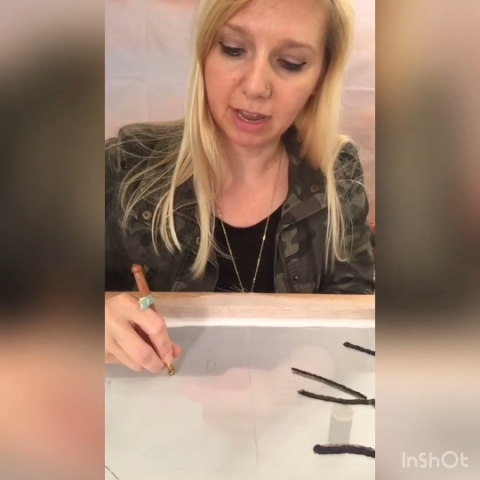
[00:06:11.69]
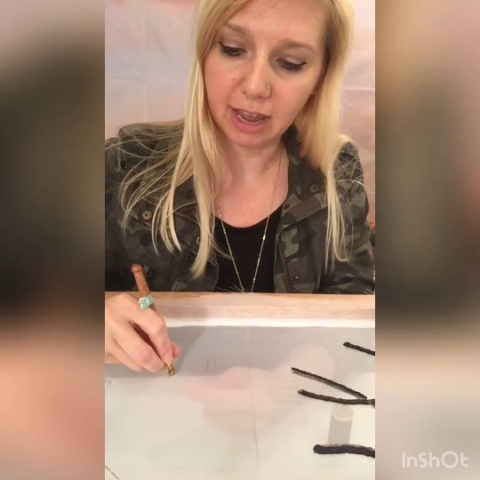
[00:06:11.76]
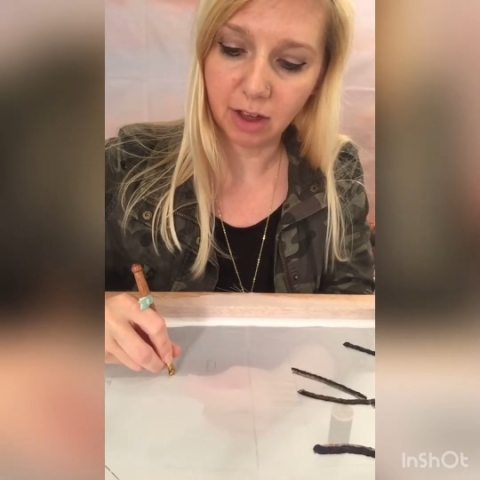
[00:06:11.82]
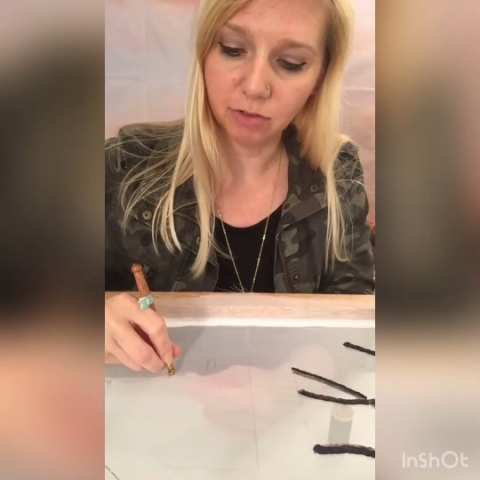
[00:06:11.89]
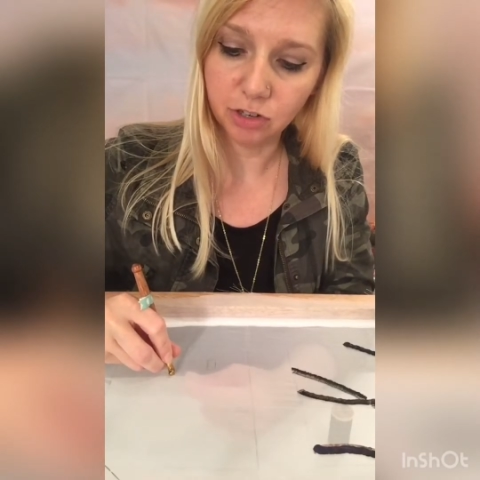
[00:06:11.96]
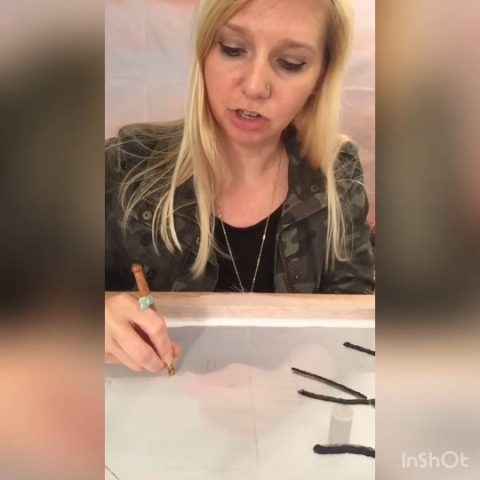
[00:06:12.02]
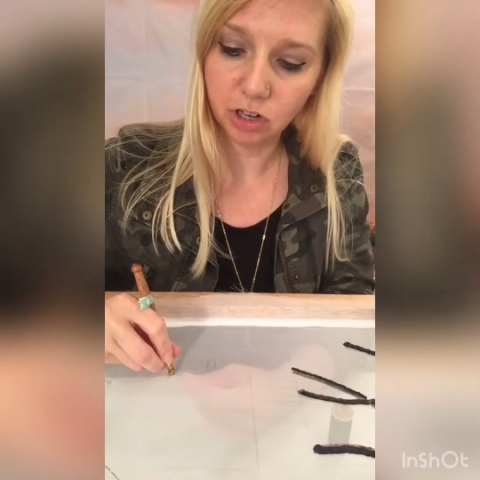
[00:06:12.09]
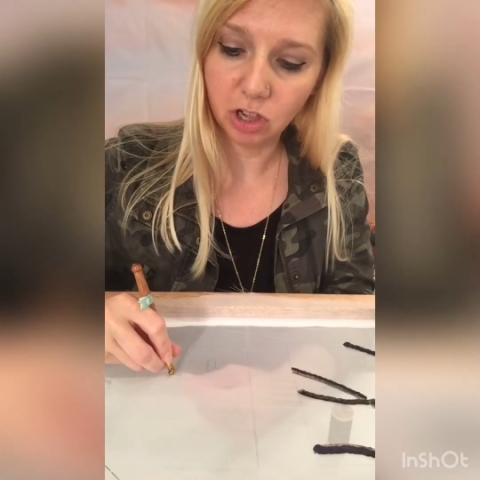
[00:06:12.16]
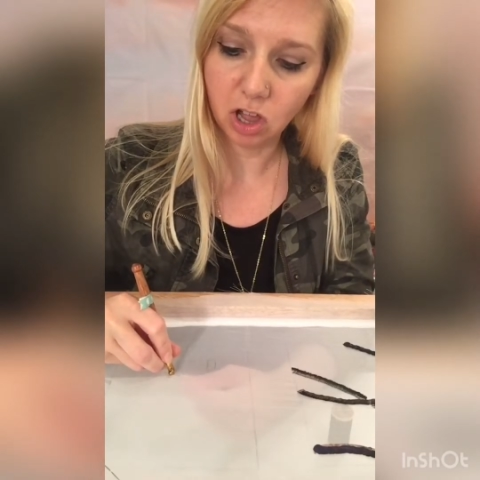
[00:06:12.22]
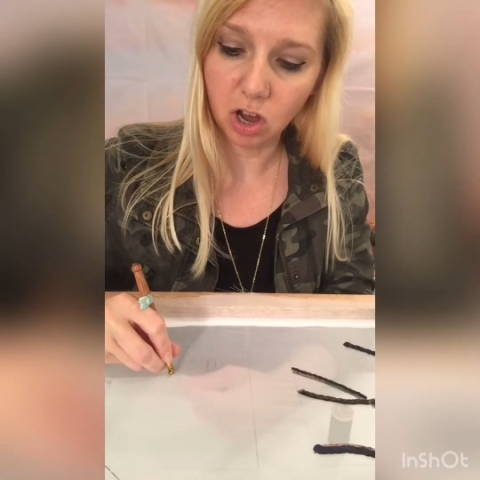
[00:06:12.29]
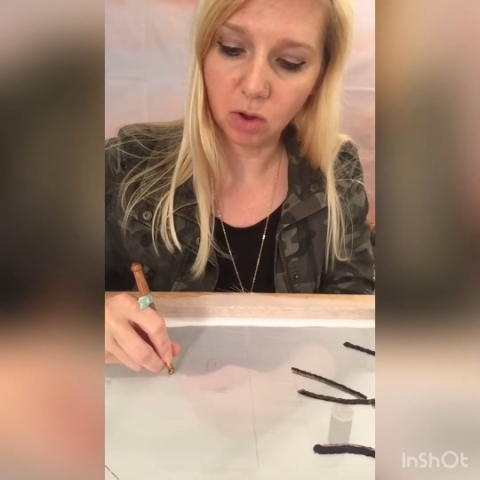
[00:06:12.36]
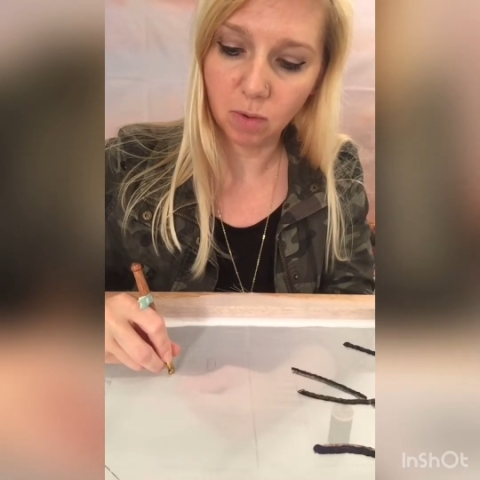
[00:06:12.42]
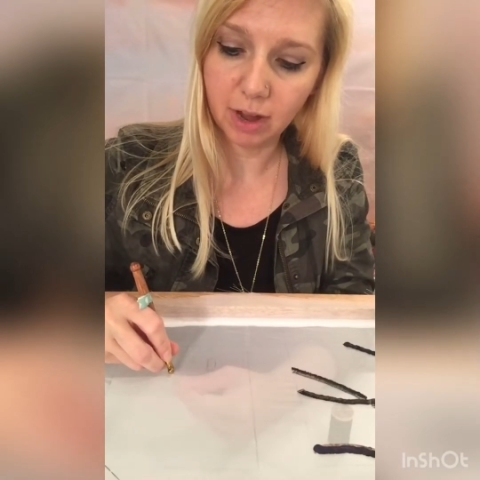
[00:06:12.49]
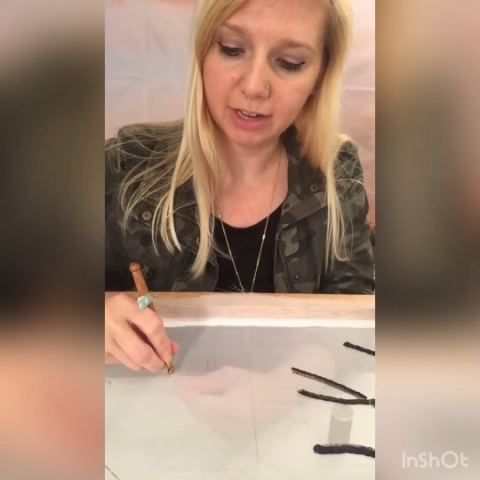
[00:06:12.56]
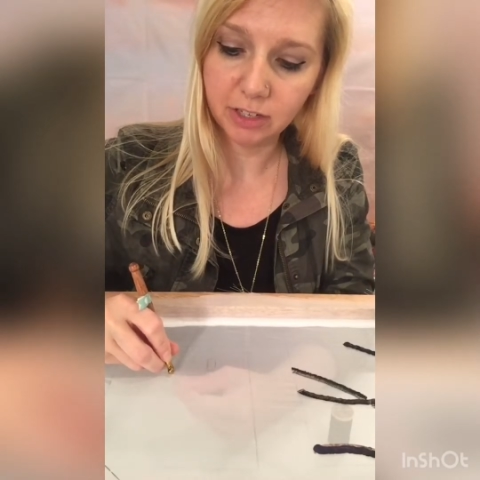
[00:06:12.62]

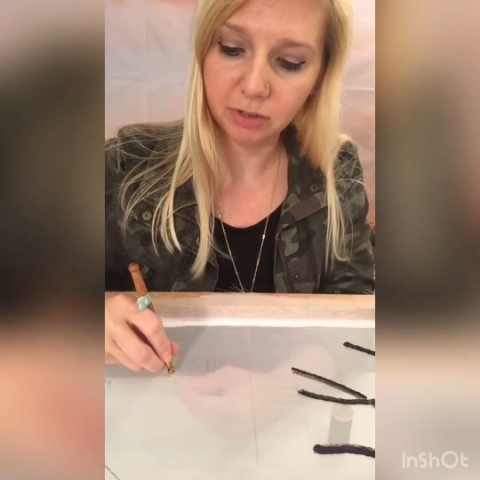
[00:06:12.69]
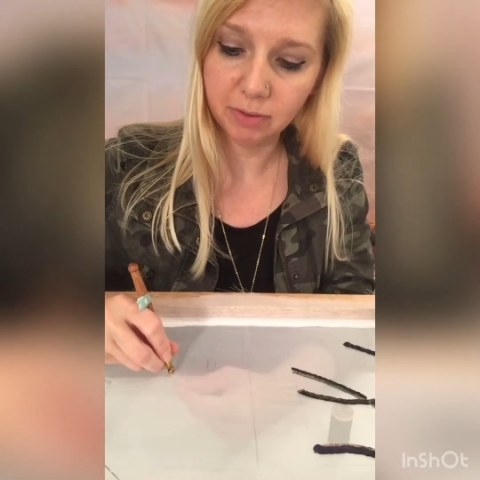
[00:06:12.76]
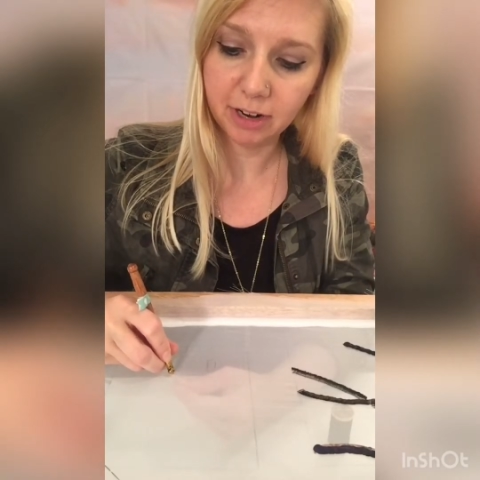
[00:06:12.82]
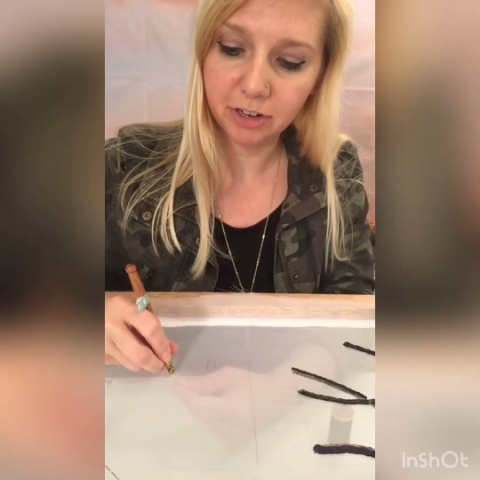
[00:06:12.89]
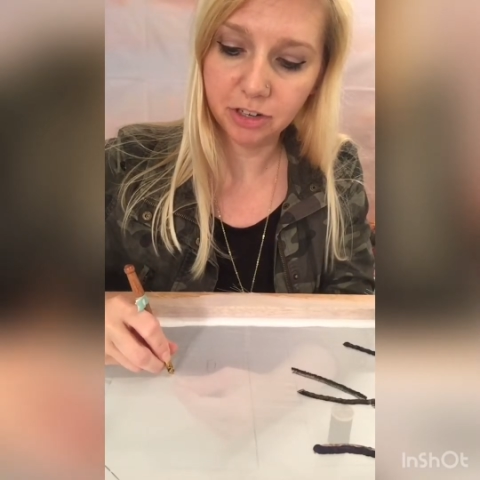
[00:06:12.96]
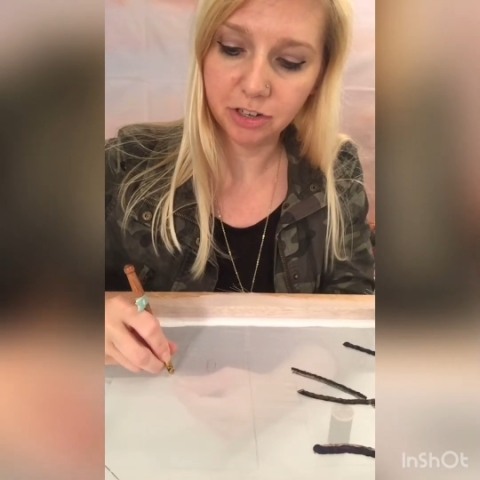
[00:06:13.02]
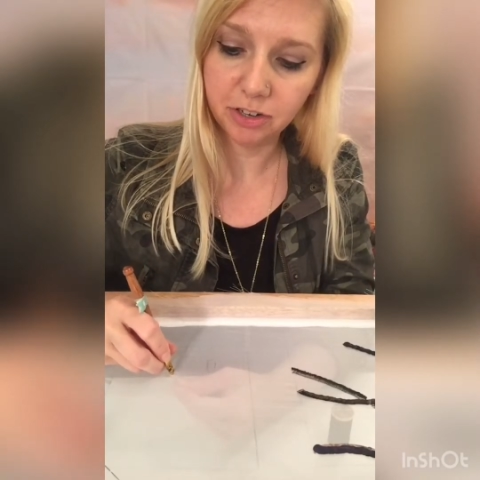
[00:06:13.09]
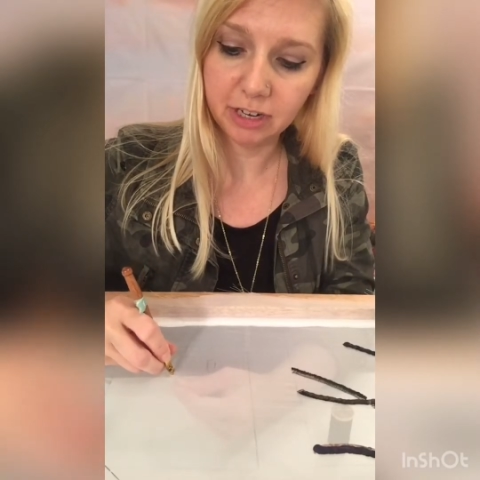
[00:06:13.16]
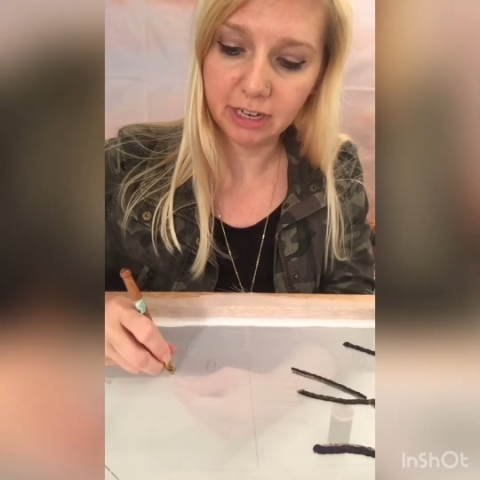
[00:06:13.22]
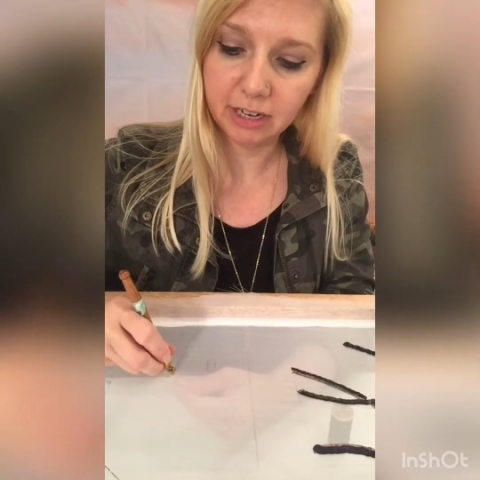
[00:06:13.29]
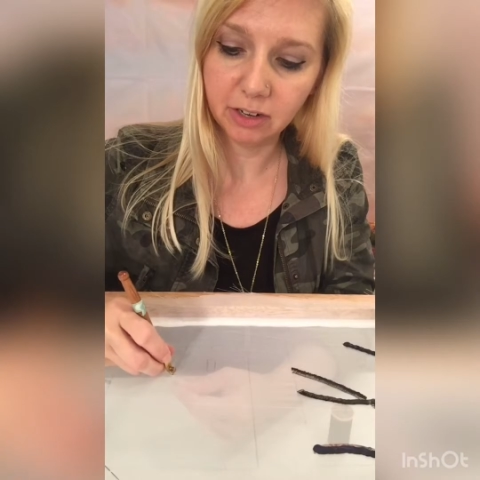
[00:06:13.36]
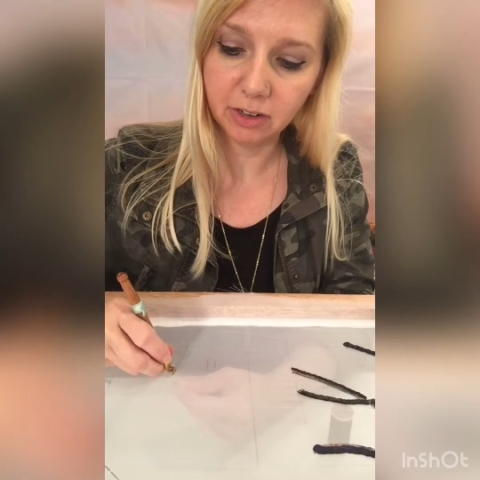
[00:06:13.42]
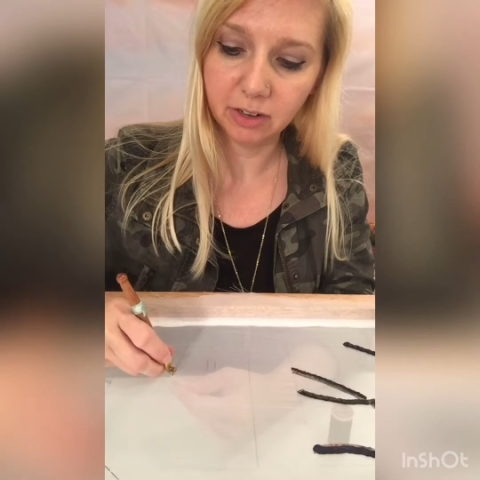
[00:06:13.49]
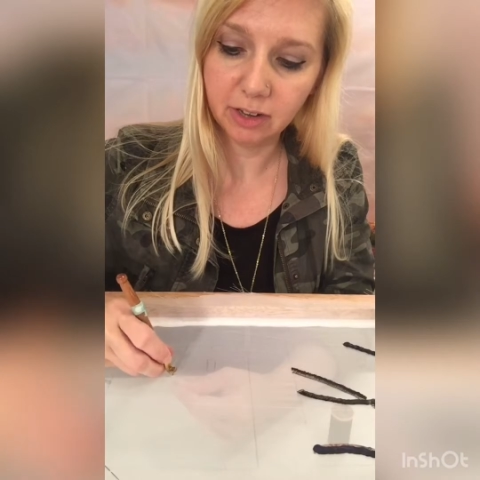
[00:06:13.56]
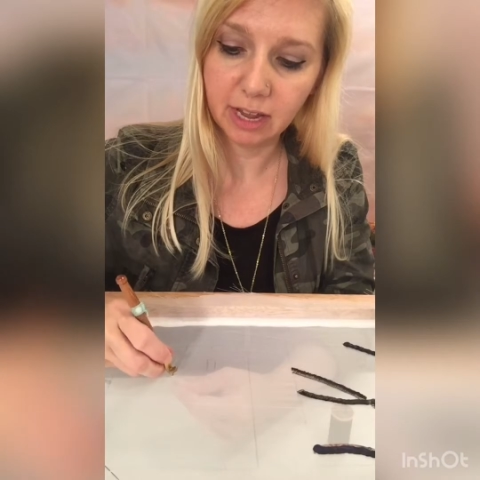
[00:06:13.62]
counterclockwise around your
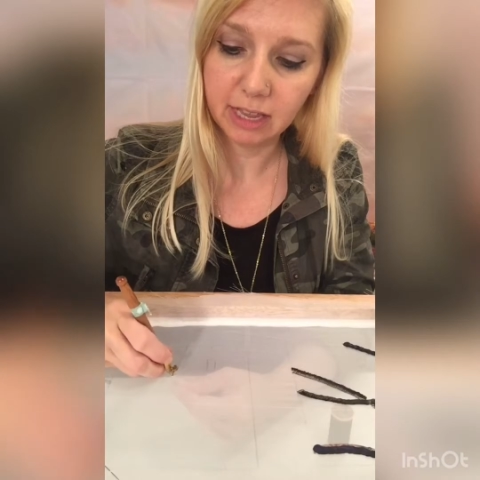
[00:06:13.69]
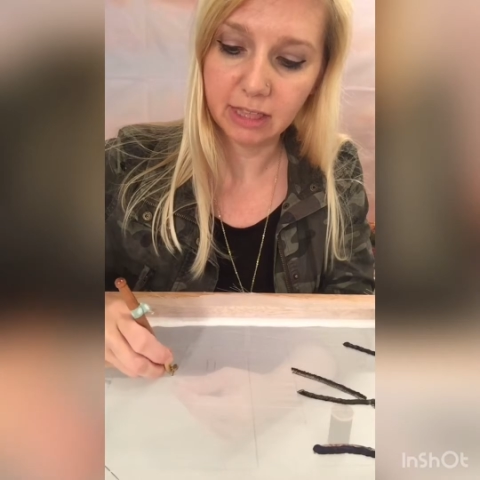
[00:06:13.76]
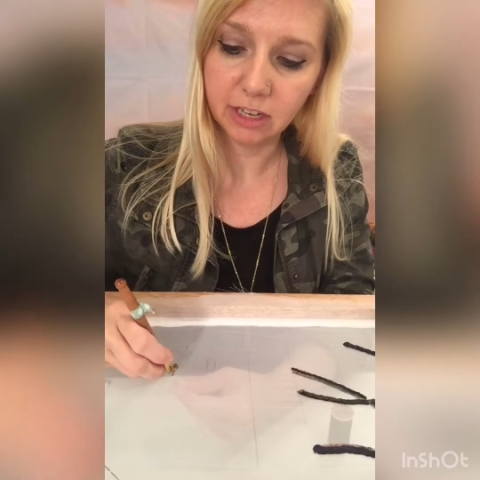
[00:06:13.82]
needle,